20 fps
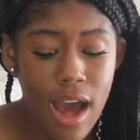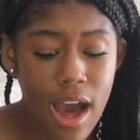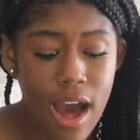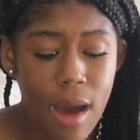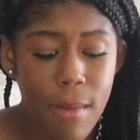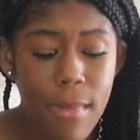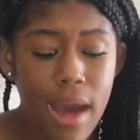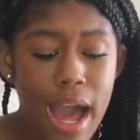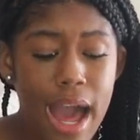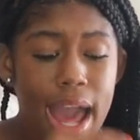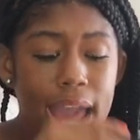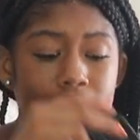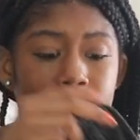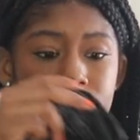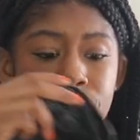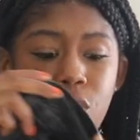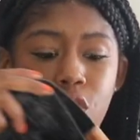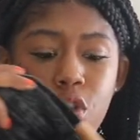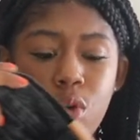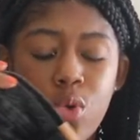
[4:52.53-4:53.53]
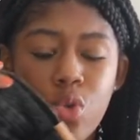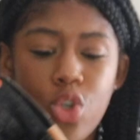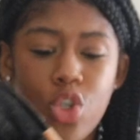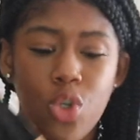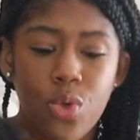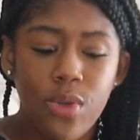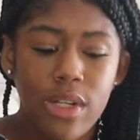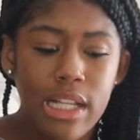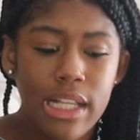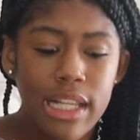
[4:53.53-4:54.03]
Um, I am
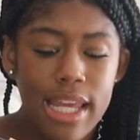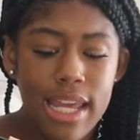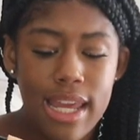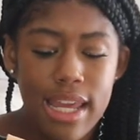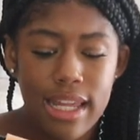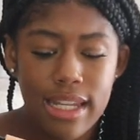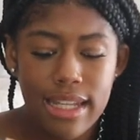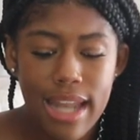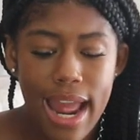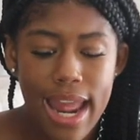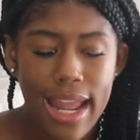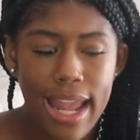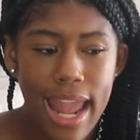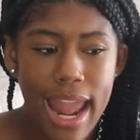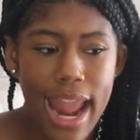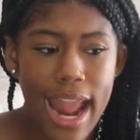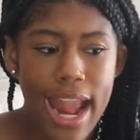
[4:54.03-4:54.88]
usually like